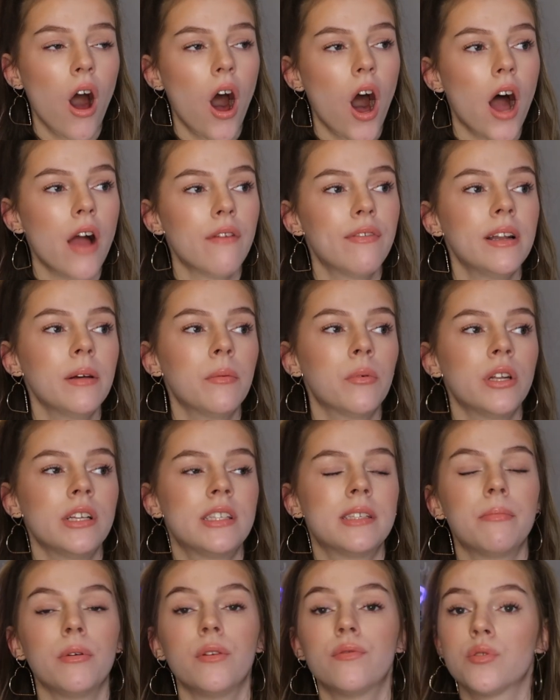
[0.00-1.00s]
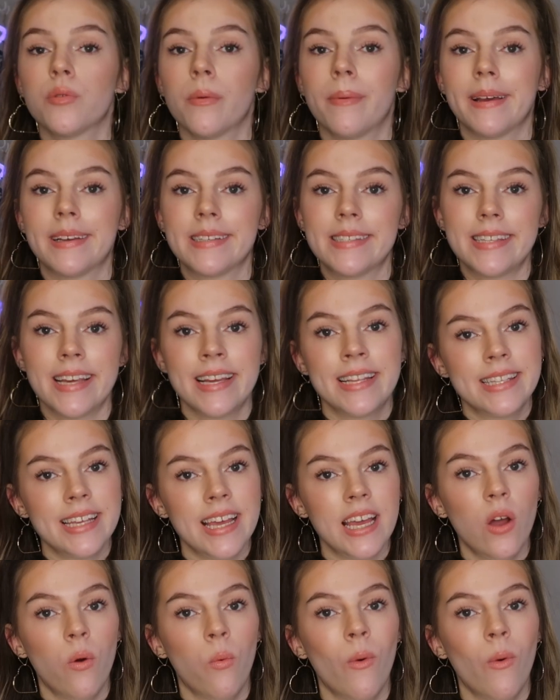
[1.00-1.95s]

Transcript: I really wanted to move to a big city.